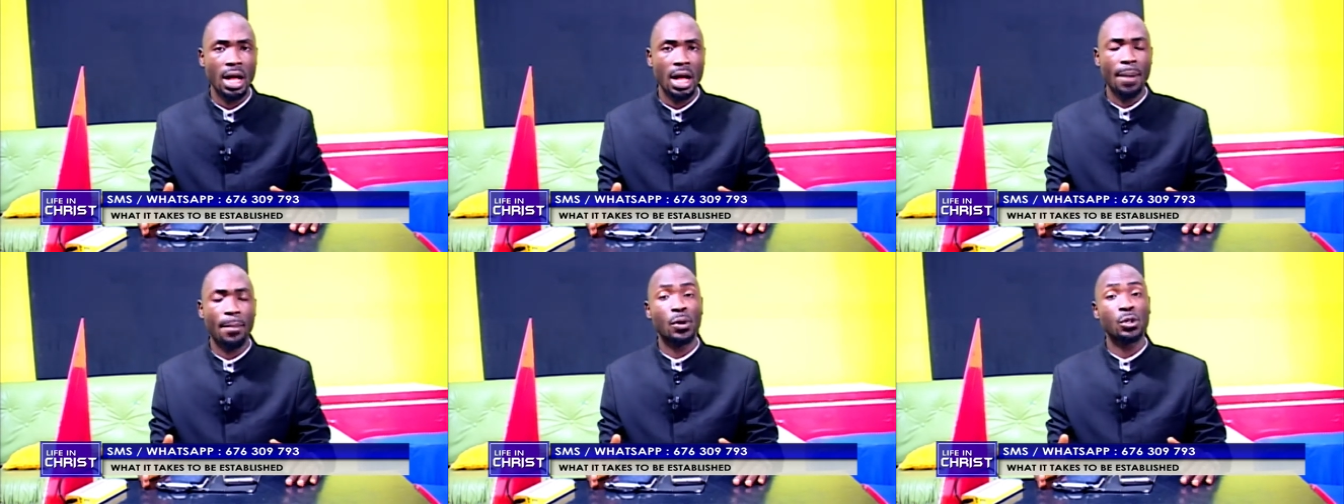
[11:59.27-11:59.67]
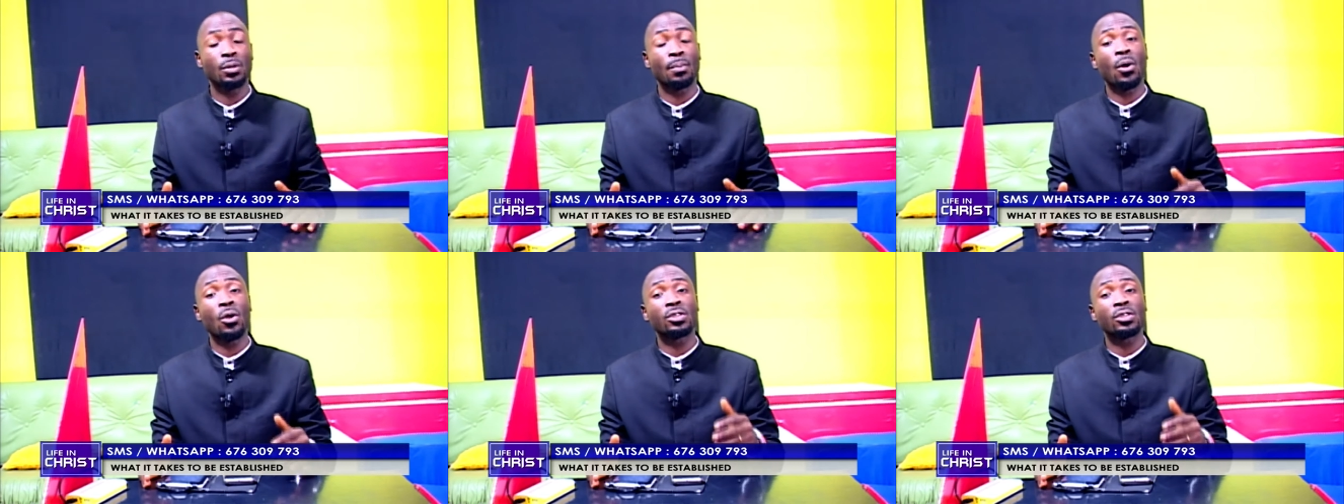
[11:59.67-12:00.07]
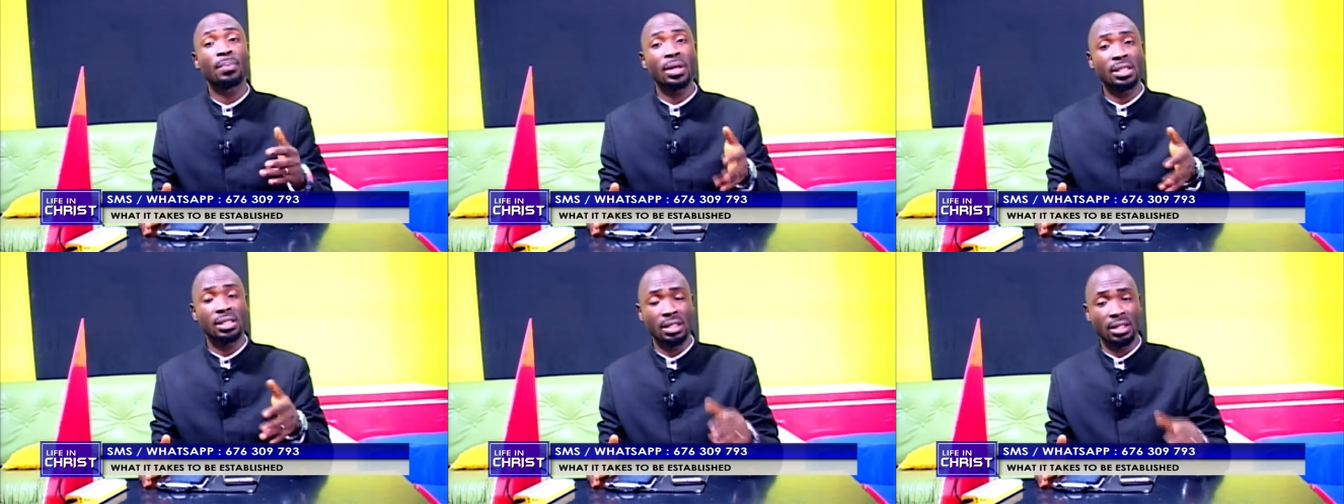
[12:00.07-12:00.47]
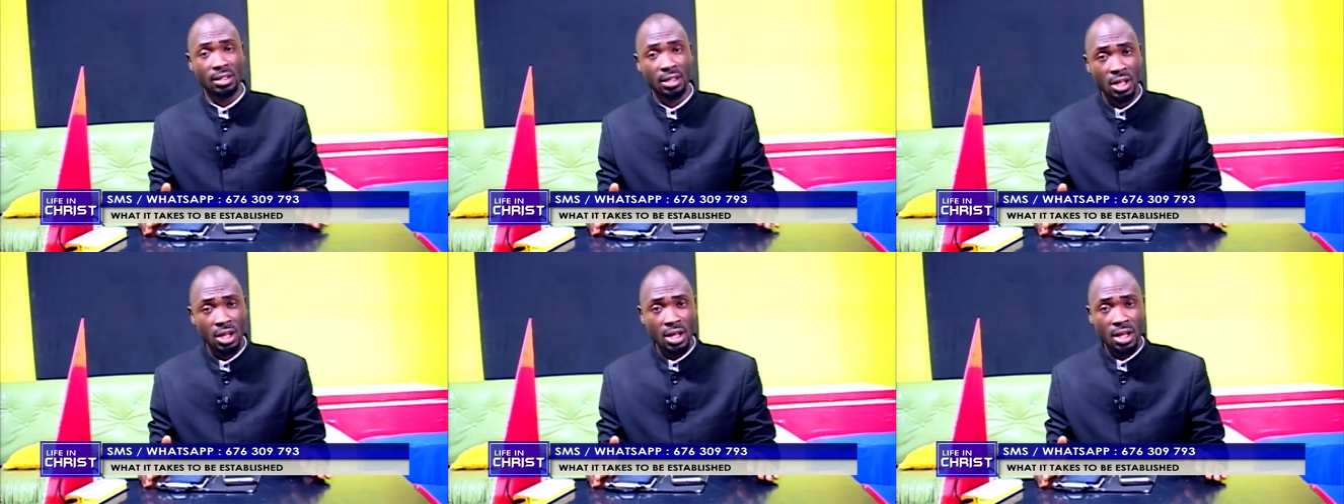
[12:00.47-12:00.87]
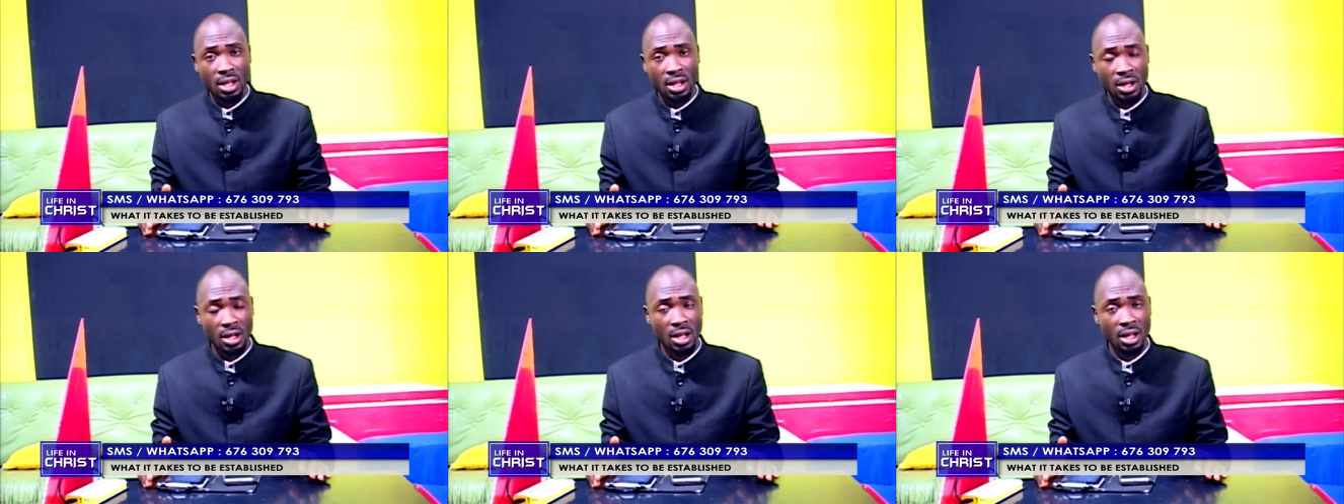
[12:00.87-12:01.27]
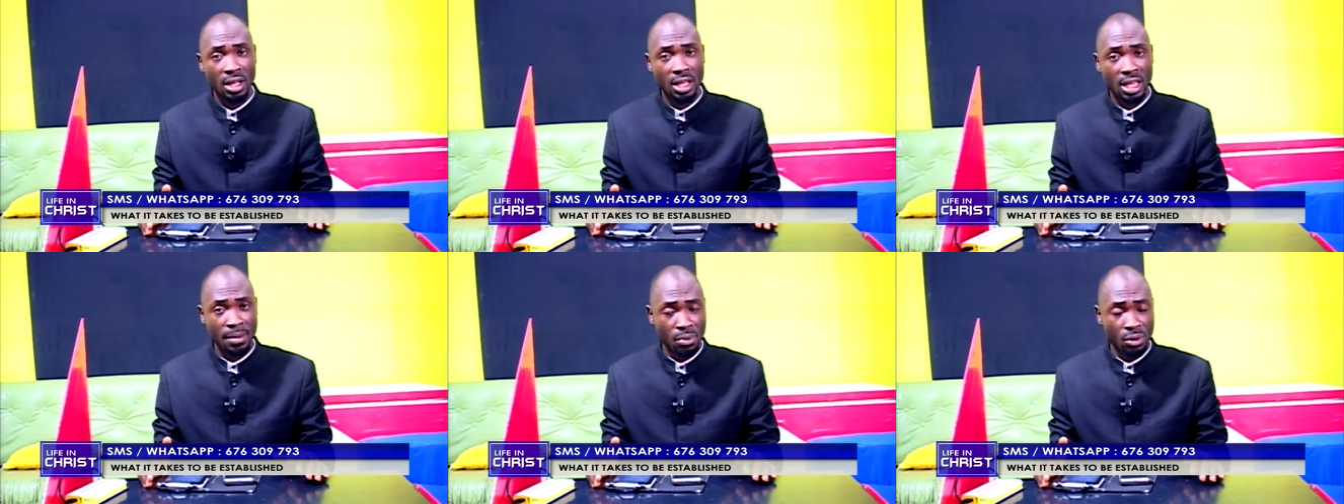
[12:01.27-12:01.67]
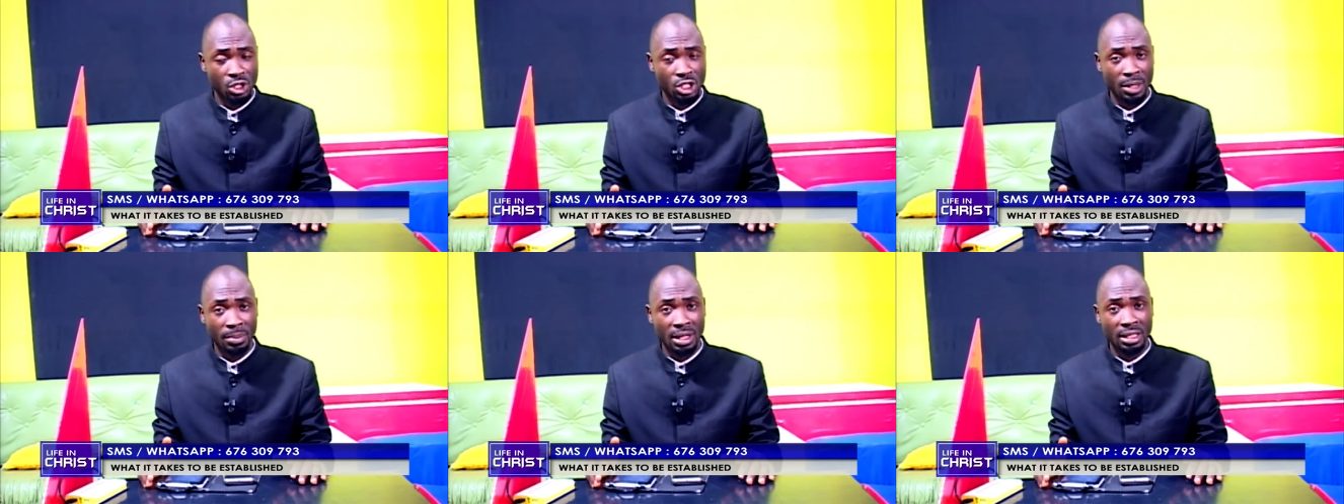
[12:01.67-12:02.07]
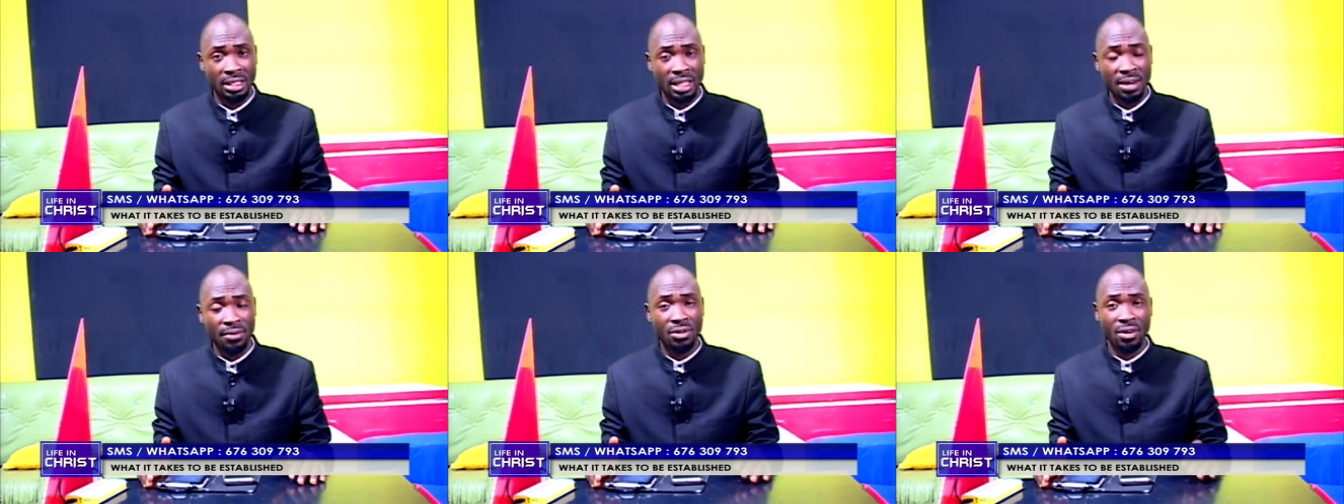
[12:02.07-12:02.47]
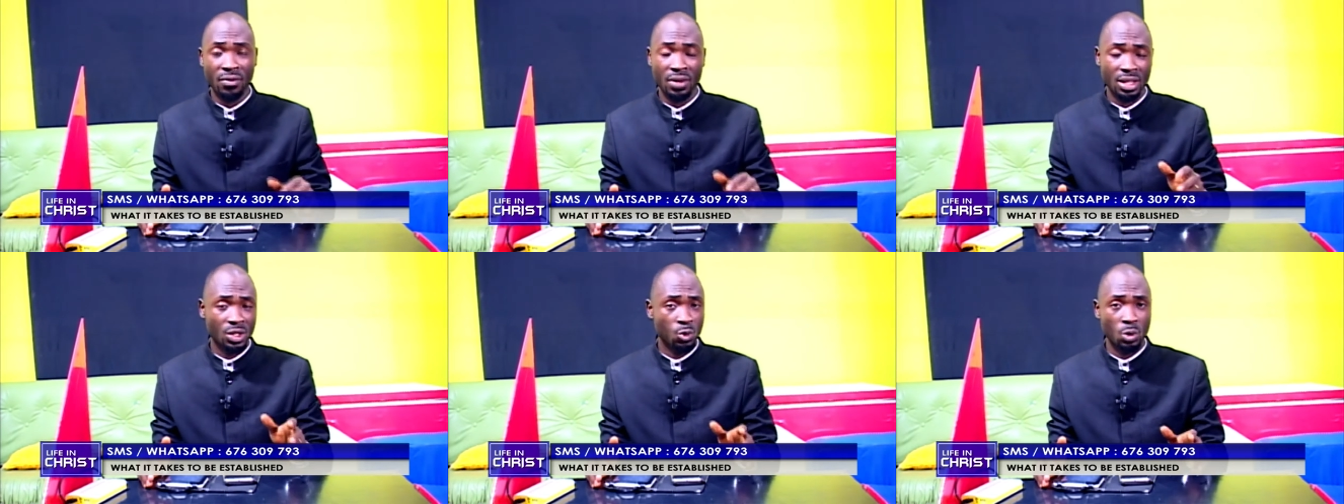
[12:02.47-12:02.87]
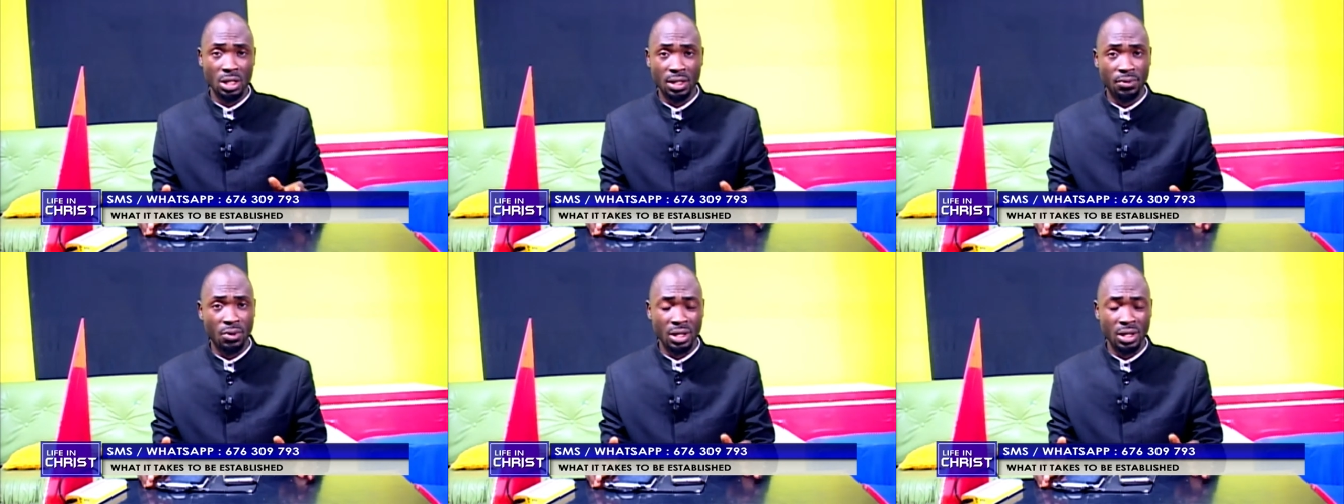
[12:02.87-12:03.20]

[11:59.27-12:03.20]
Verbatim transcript: Apostle Paul speaks in Hebrews chapter 10 from verse 24.